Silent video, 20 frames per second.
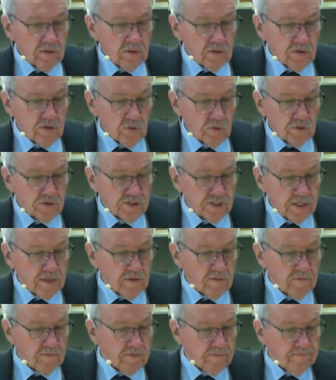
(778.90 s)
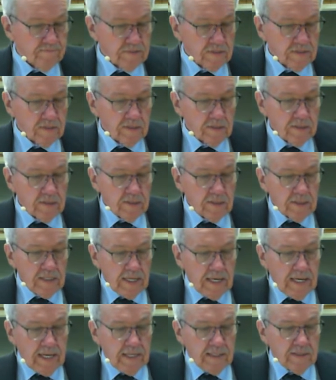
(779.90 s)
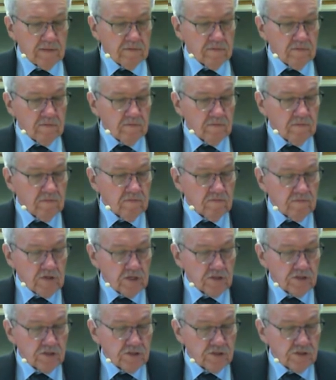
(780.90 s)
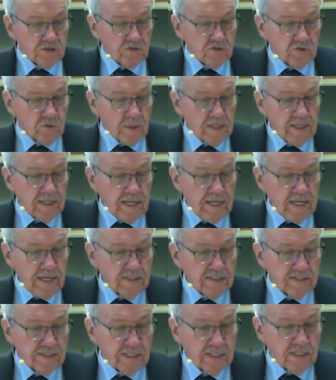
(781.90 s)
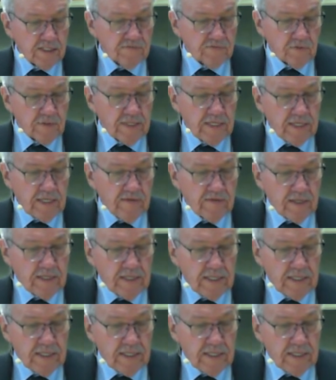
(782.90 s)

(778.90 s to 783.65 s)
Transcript: yourself. And verse 29 says, for he that